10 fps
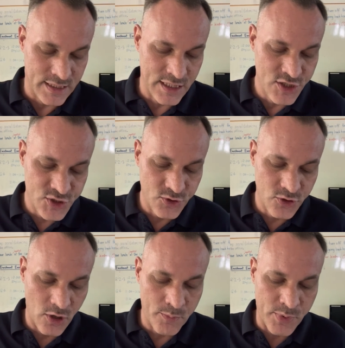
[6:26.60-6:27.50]
You
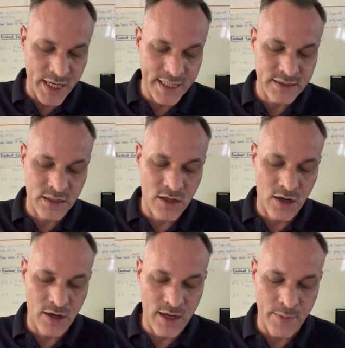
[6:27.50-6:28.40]
should not brake the
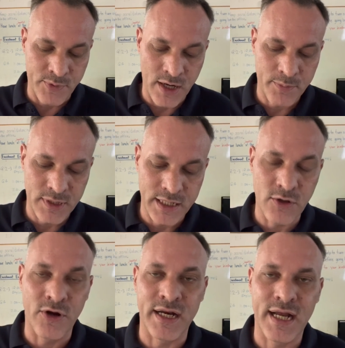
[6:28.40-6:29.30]
car abruptly
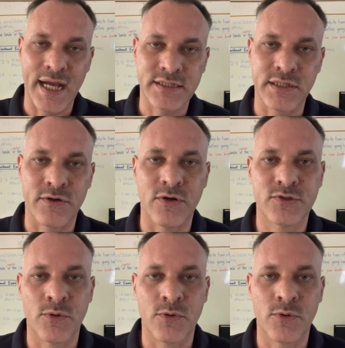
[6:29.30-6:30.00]
on an icy road.